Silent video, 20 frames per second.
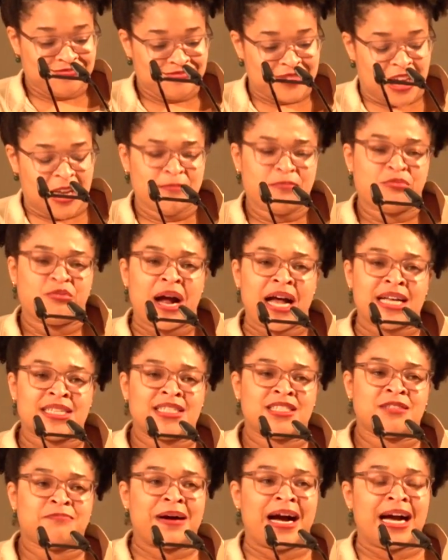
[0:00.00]

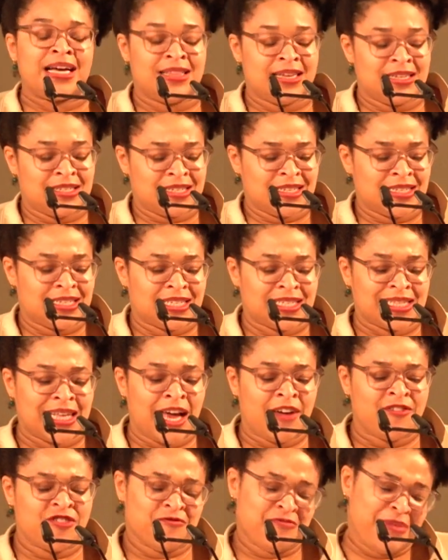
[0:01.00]
Impressed by this
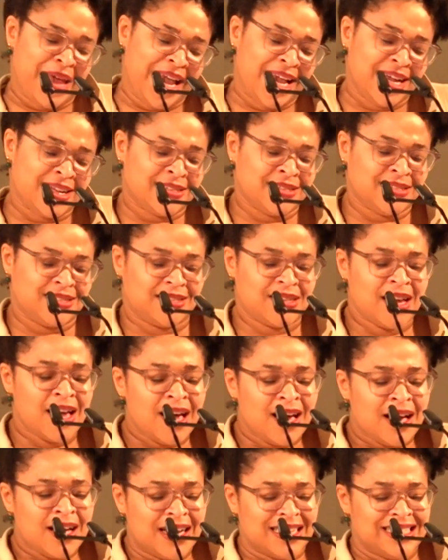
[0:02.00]
enslaved man's
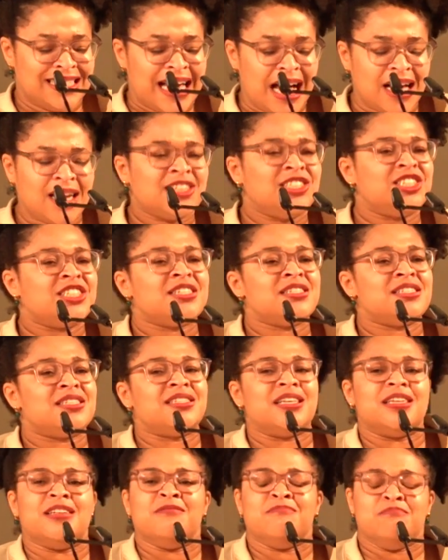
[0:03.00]

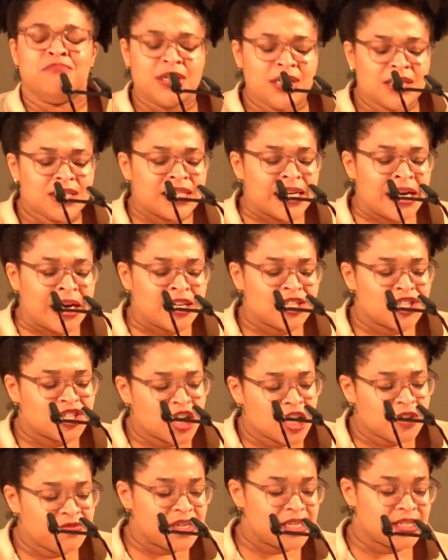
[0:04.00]
intelligence and military
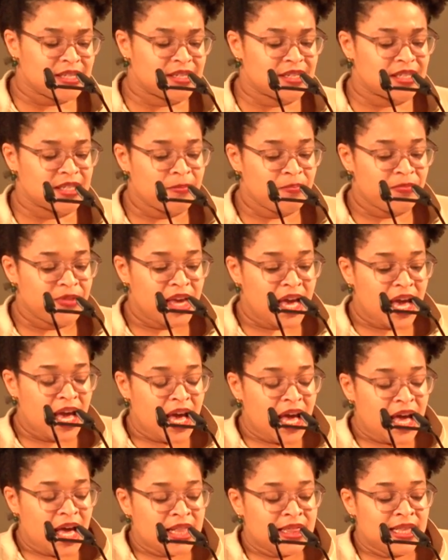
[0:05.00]
service,
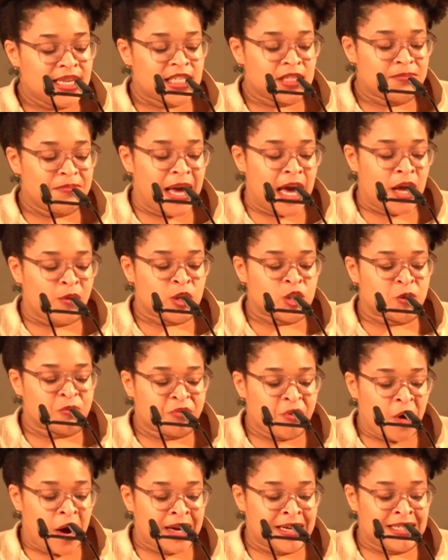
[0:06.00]
this man was
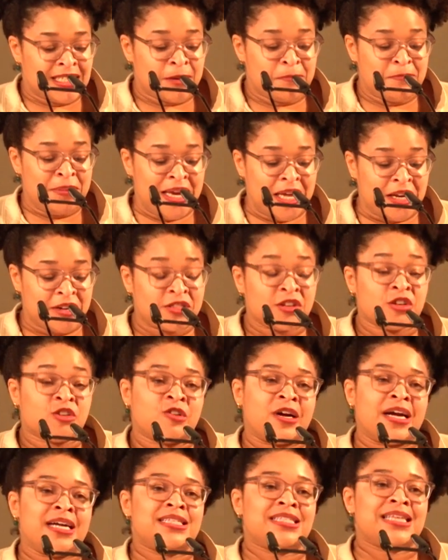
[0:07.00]
brought into Peter the
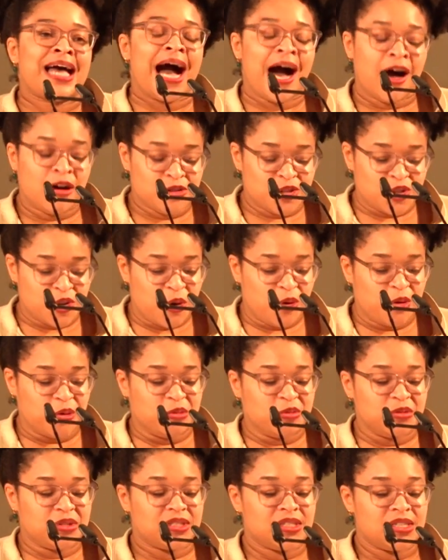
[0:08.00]
Great's
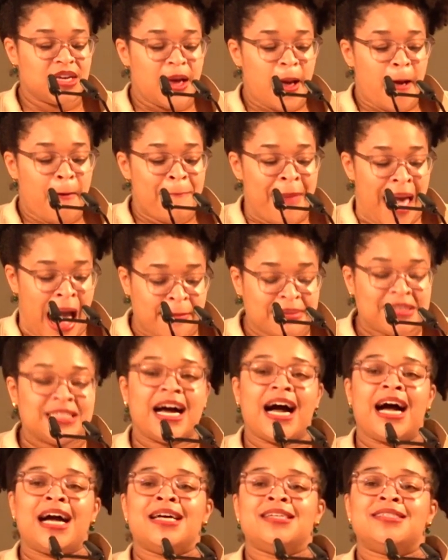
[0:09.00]
household,
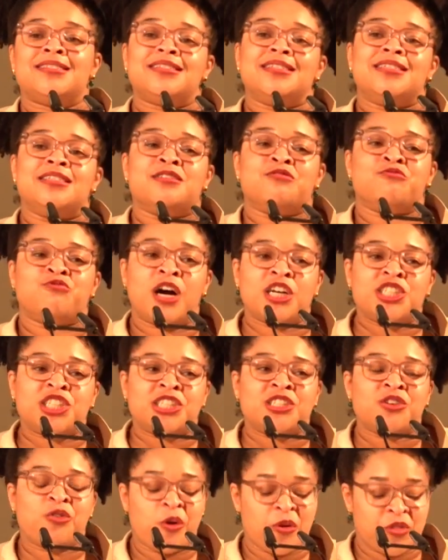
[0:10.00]
baptized in a
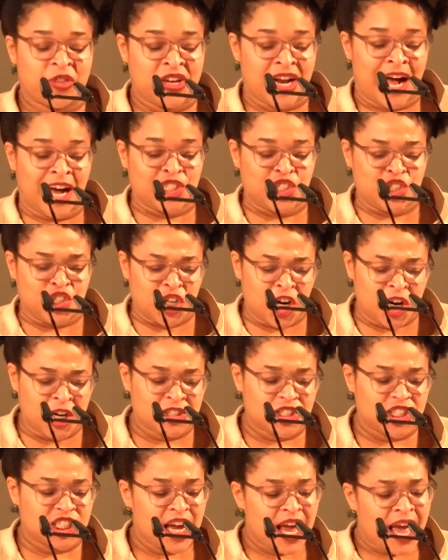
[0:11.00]
Russian Orthodox
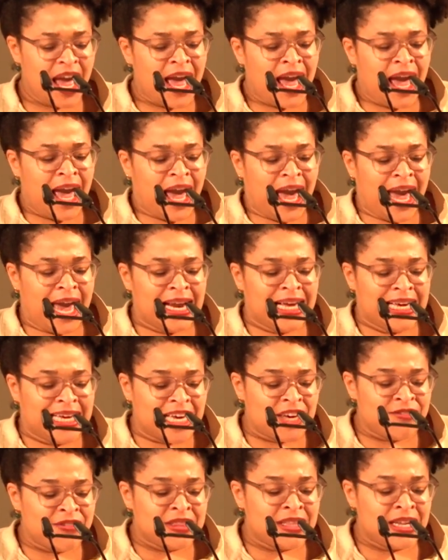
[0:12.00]
church, and
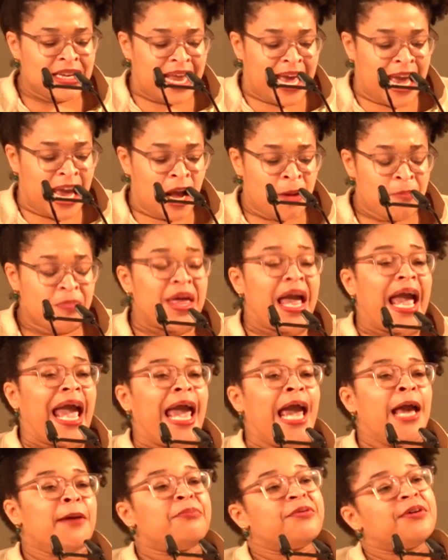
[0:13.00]
given the name
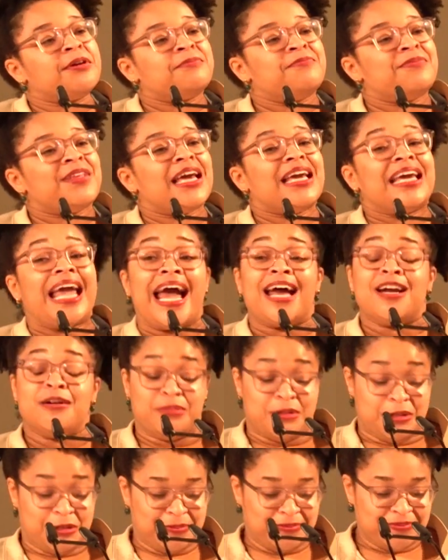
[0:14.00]
Abram
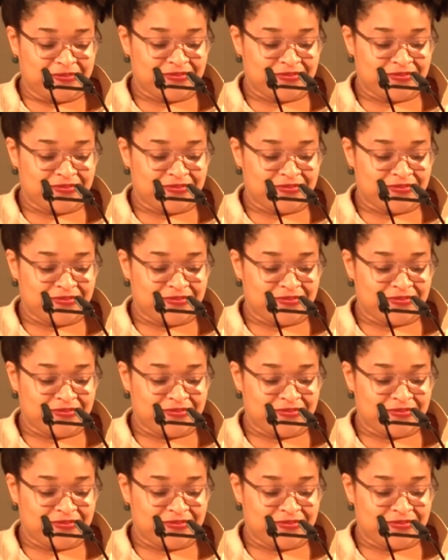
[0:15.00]
Ganibal.